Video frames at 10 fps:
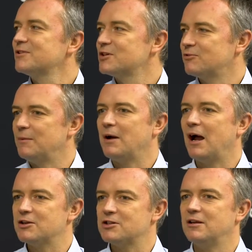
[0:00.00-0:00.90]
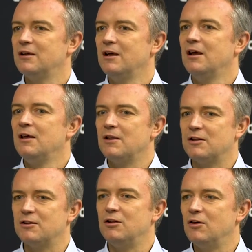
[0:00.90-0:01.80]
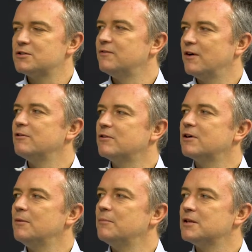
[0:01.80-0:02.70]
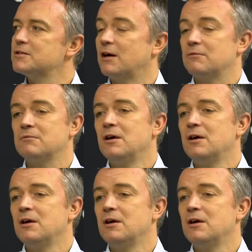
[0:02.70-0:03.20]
so great, but actually, there's a lot of very good companies. Now,